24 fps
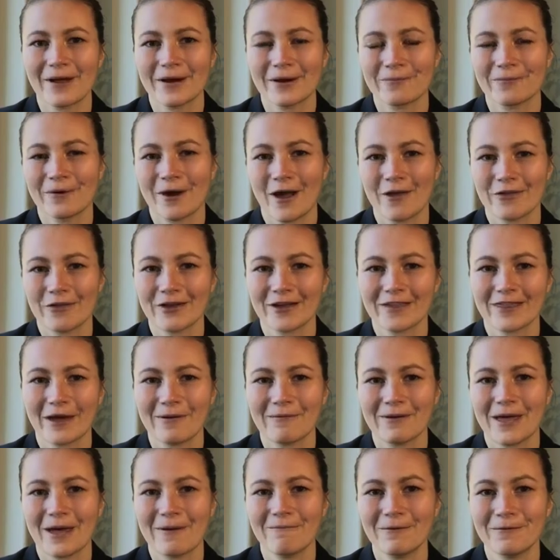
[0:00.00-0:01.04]
a project that we
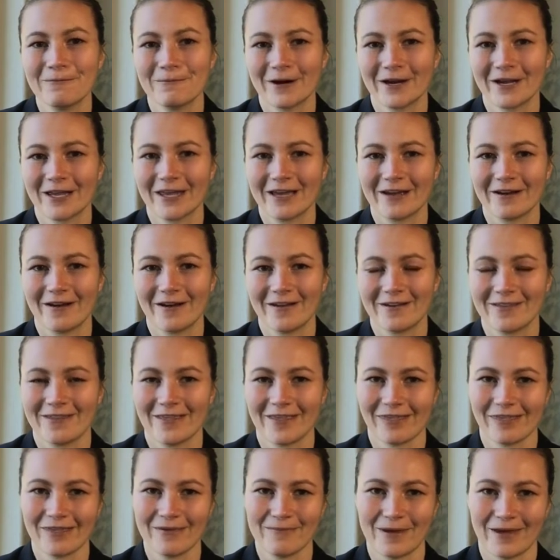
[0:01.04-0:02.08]
have been working on this
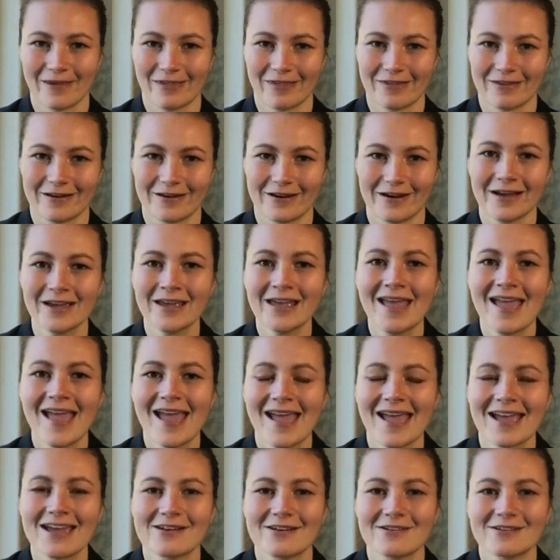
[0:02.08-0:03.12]
semester
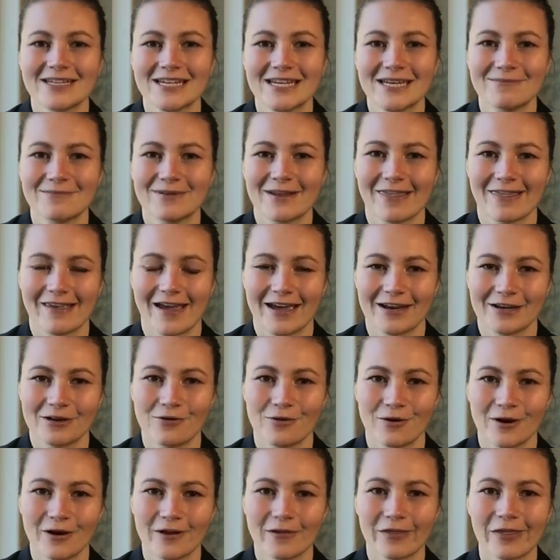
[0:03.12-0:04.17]
in our team design
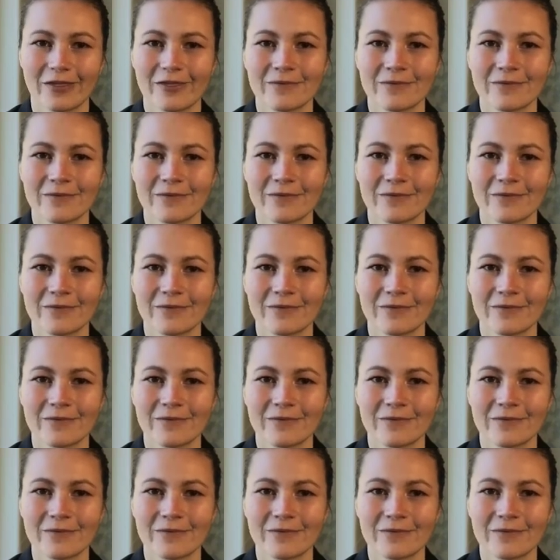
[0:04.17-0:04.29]
course.